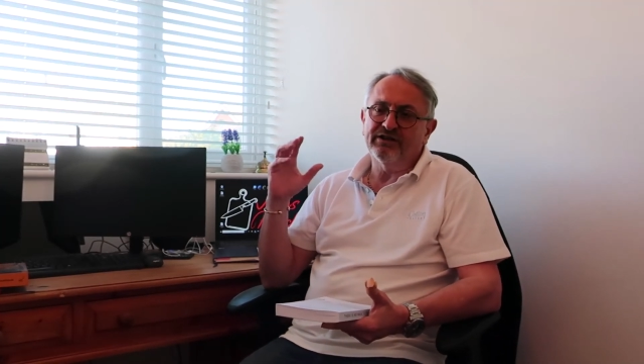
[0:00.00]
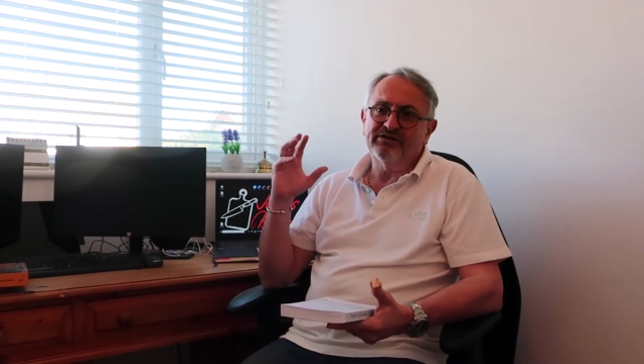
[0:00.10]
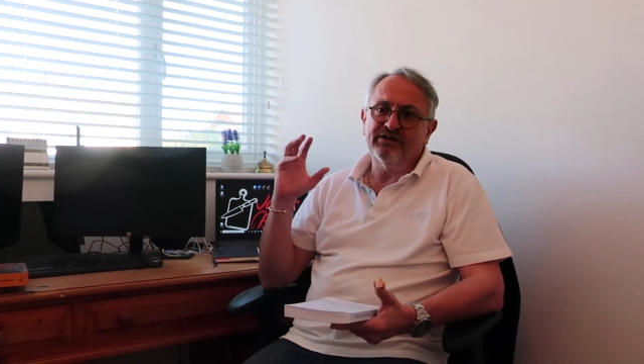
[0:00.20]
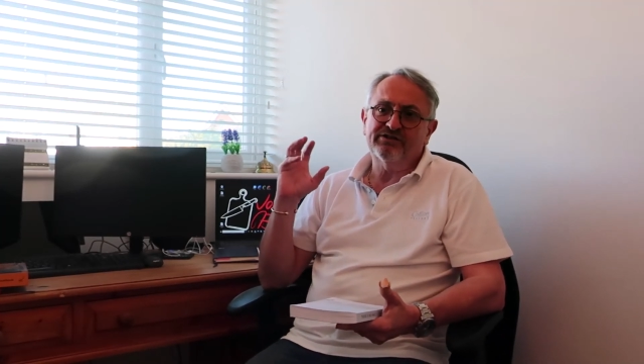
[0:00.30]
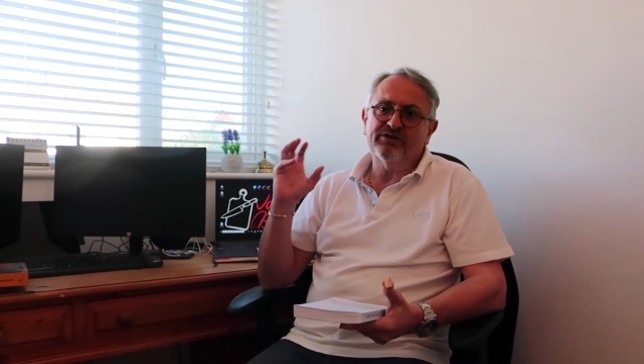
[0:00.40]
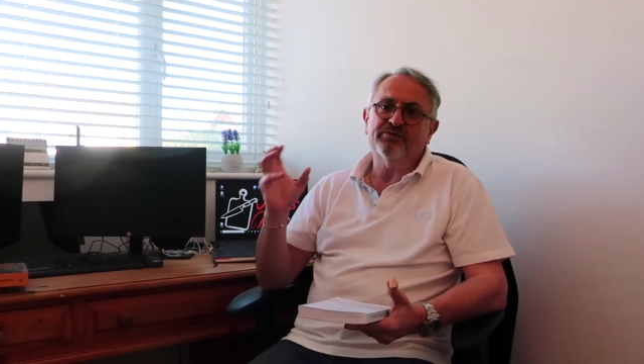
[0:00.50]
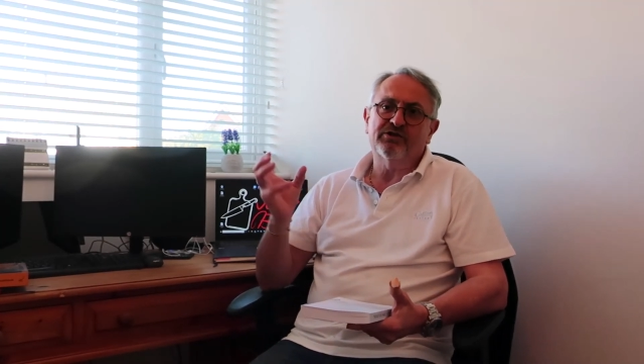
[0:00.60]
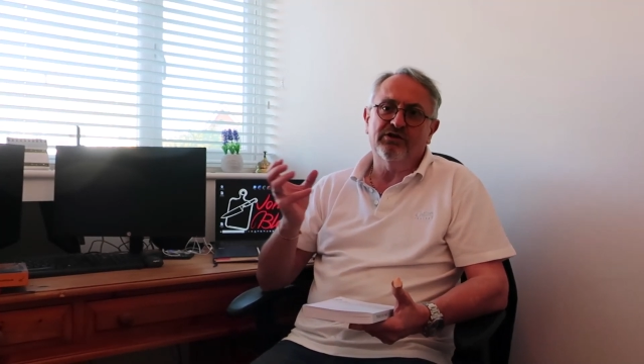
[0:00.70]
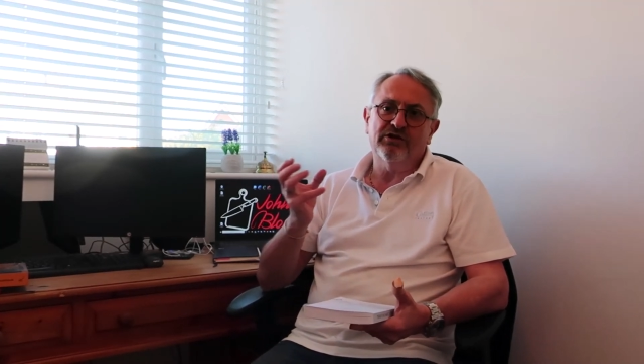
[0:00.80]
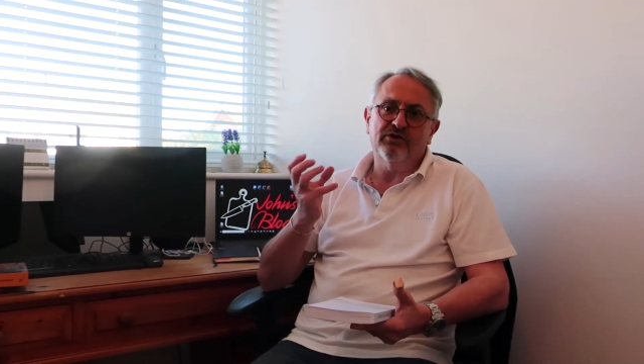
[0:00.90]
it's up to
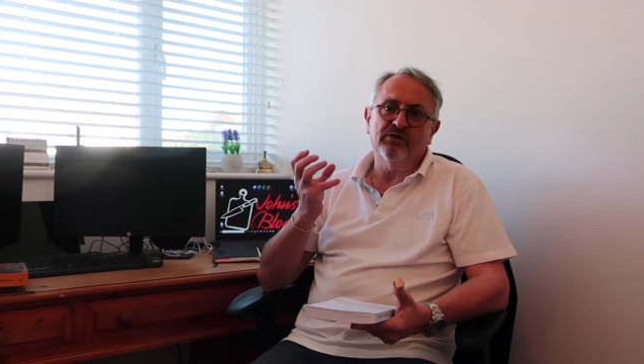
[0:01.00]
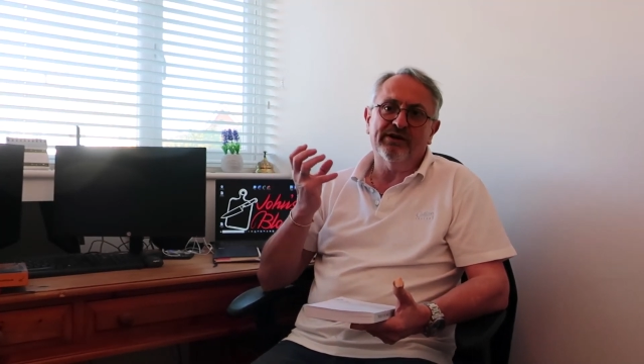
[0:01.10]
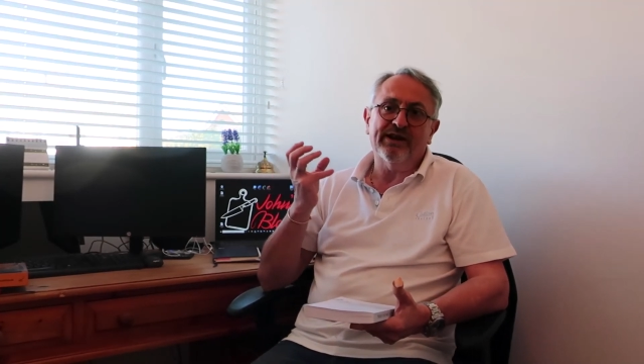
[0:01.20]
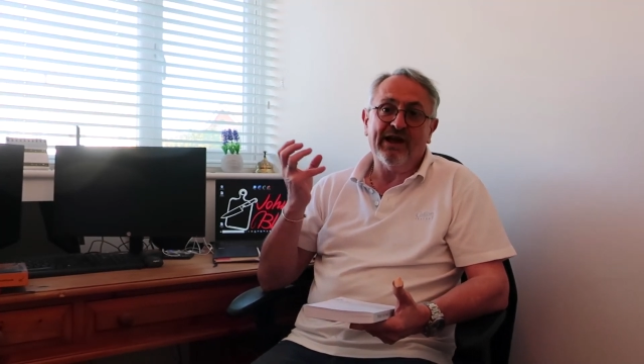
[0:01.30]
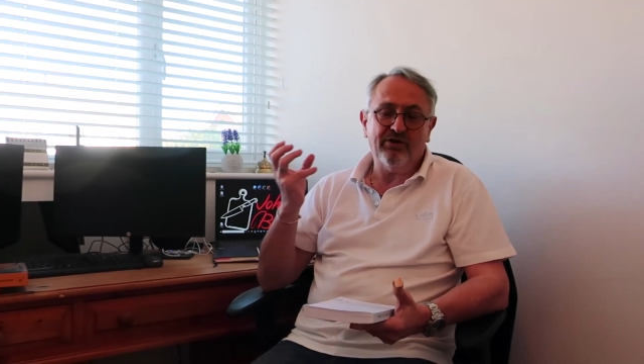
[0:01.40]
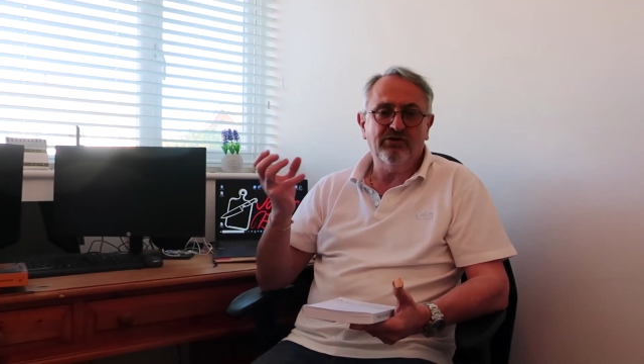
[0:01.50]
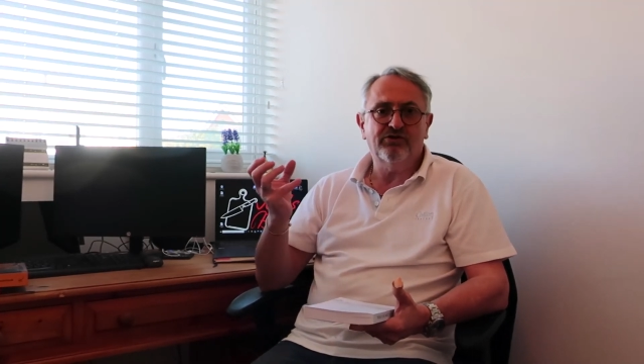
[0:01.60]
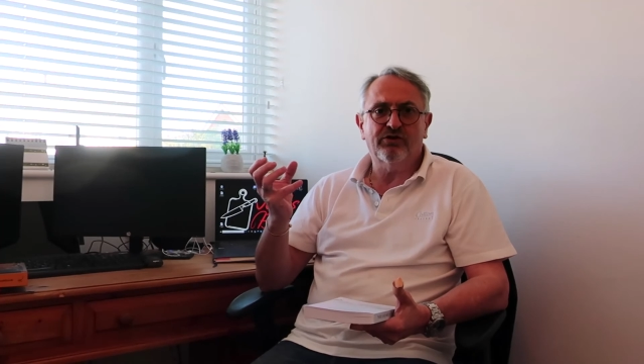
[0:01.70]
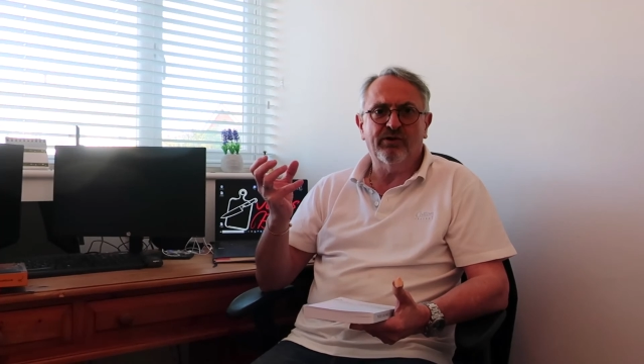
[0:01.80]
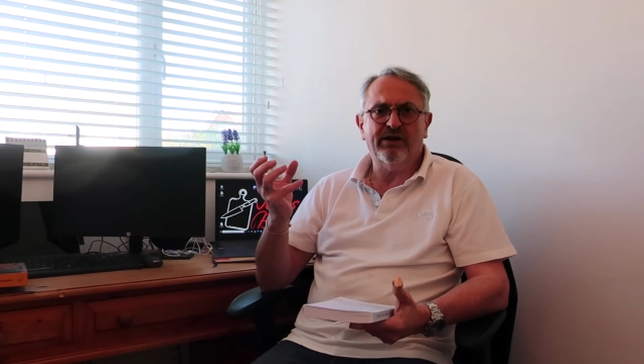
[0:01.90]
you, and how you
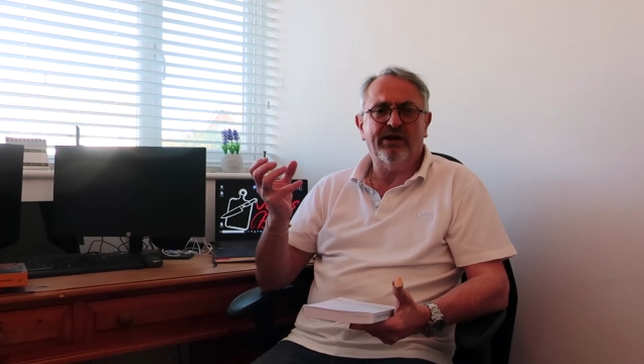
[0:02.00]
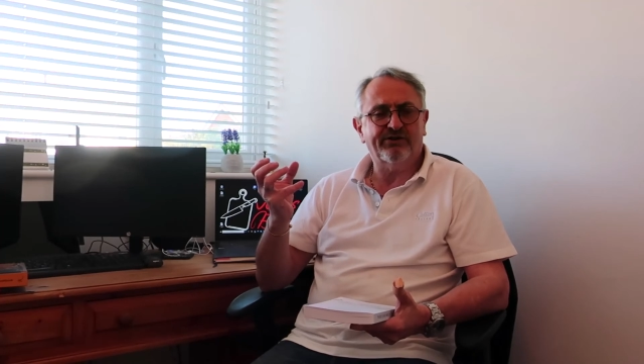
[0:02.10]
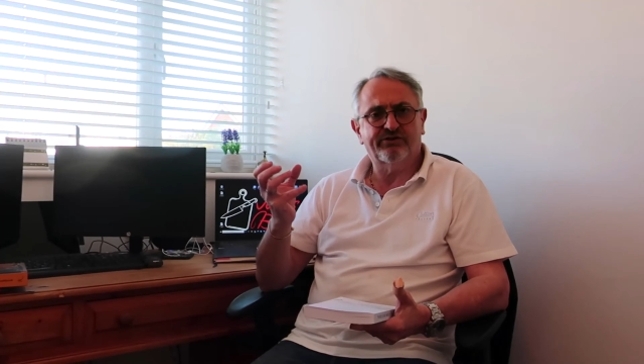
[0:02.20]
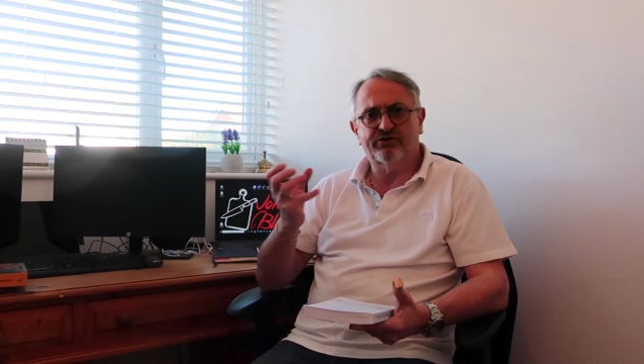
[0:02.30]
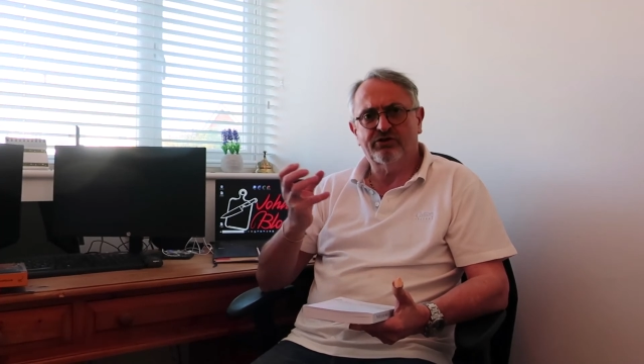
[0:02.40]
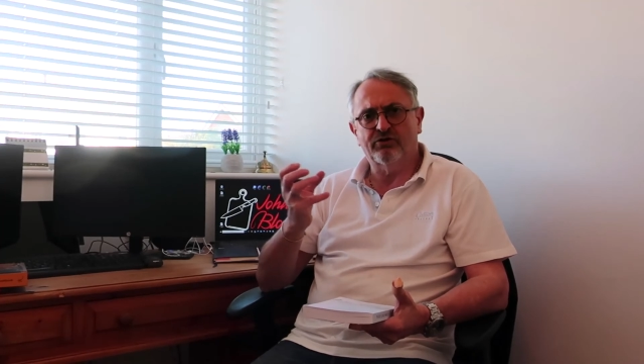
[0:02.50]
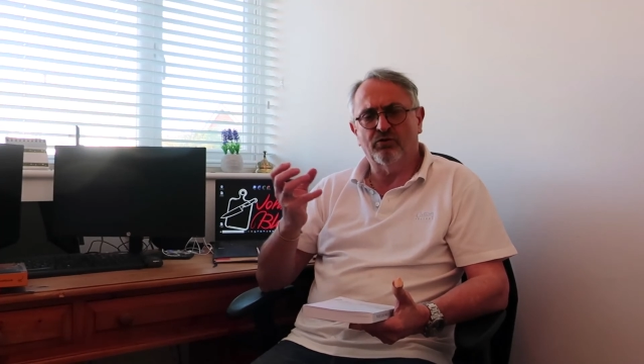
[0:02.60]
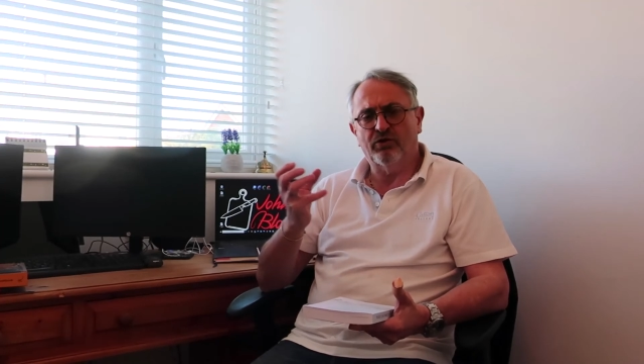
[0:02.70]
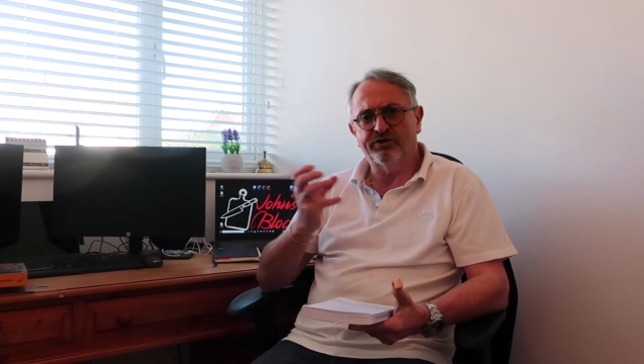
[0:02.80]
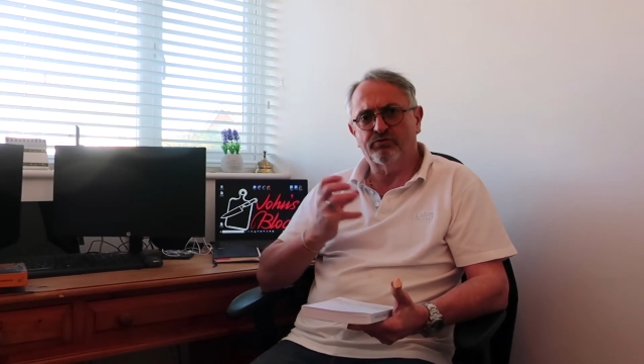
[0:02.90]
do it has to suit
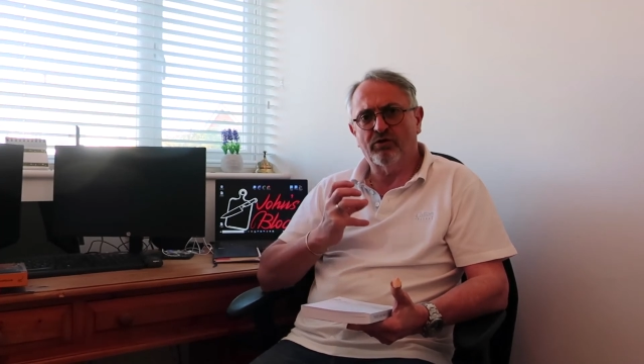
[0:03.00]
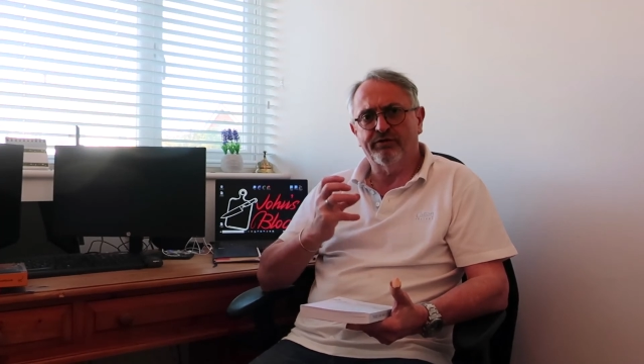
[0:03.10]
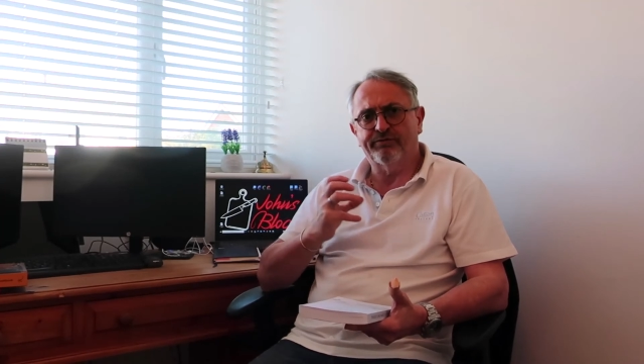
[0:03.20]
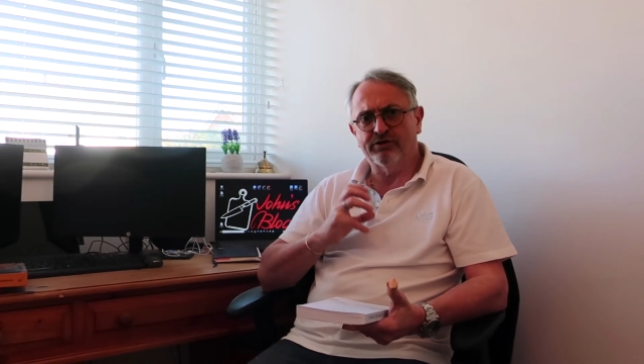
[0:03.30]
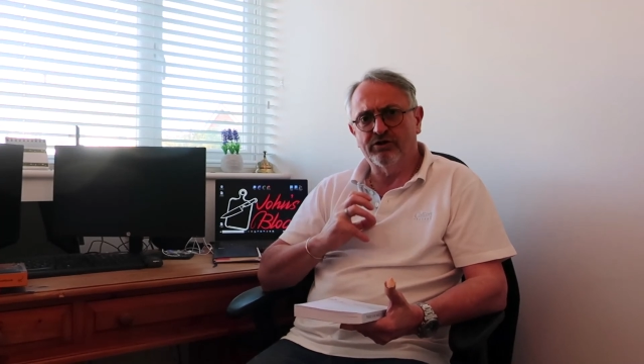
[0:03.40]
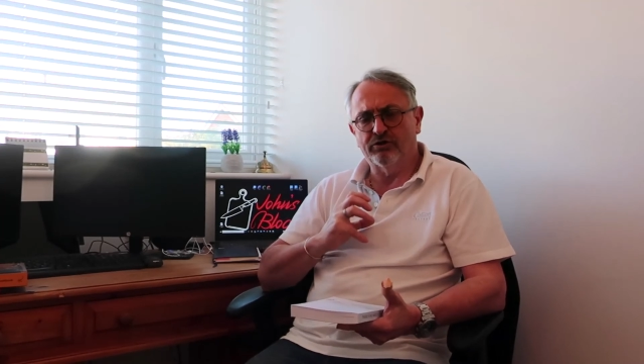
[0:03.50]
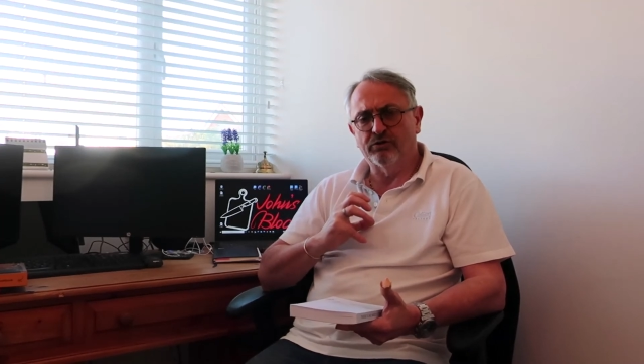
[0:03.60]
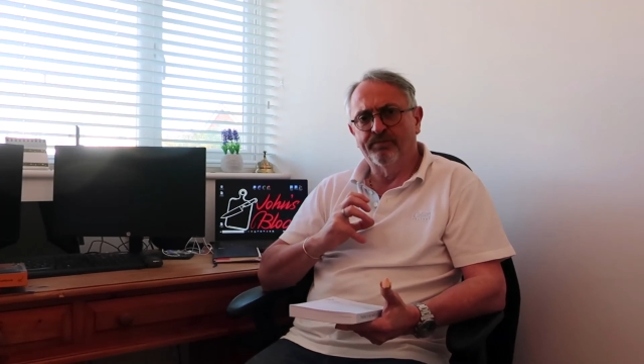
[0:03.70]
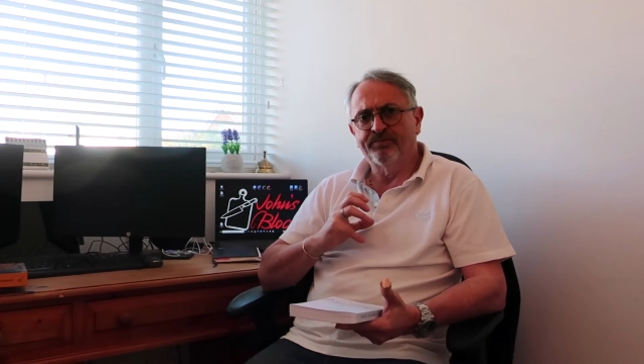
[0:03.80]
what is right for you.